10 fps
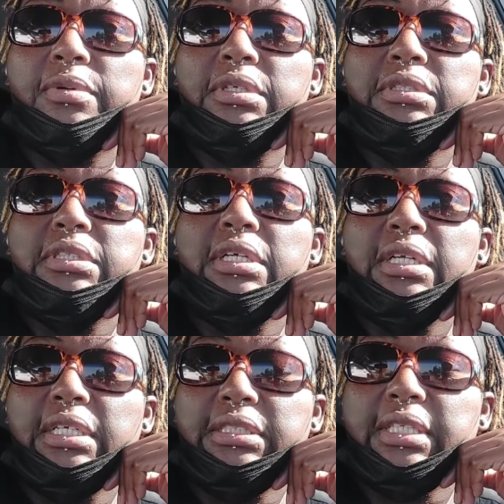But until
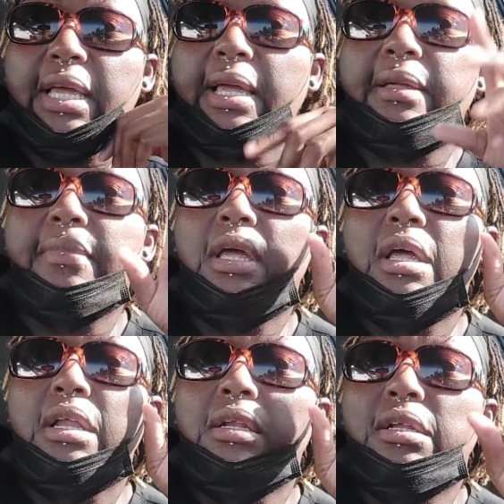next time,
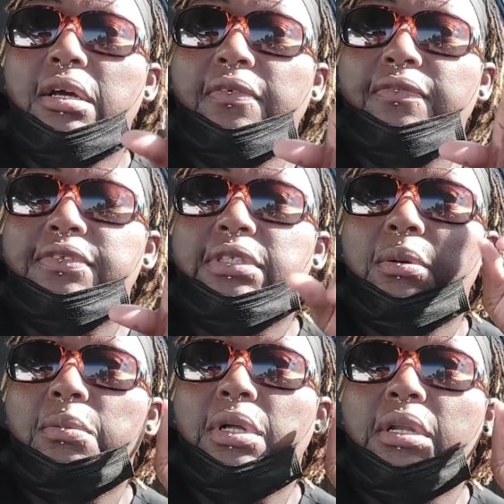love
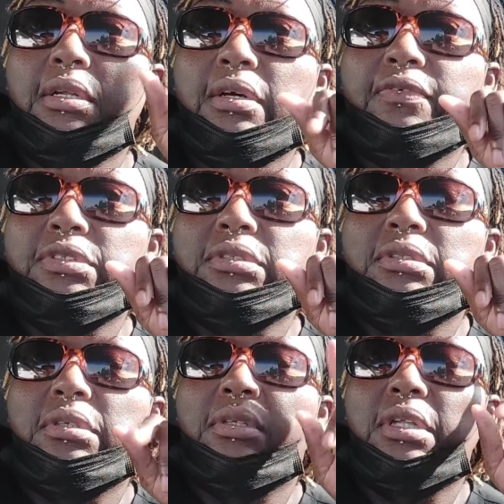someone, love yourself
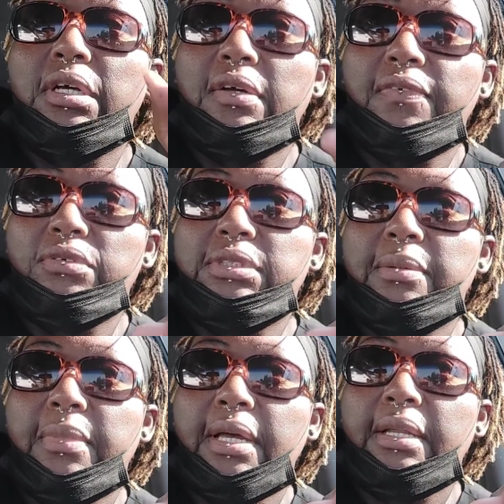love on
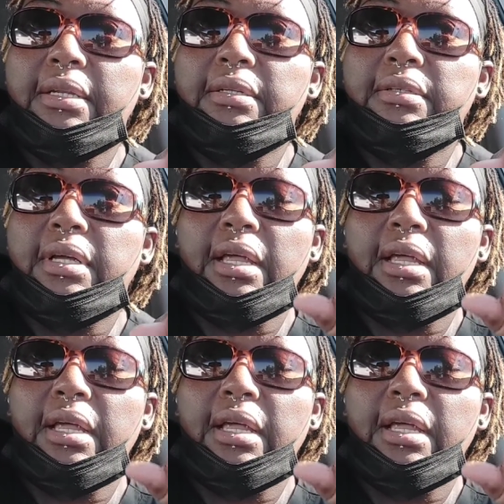somebody.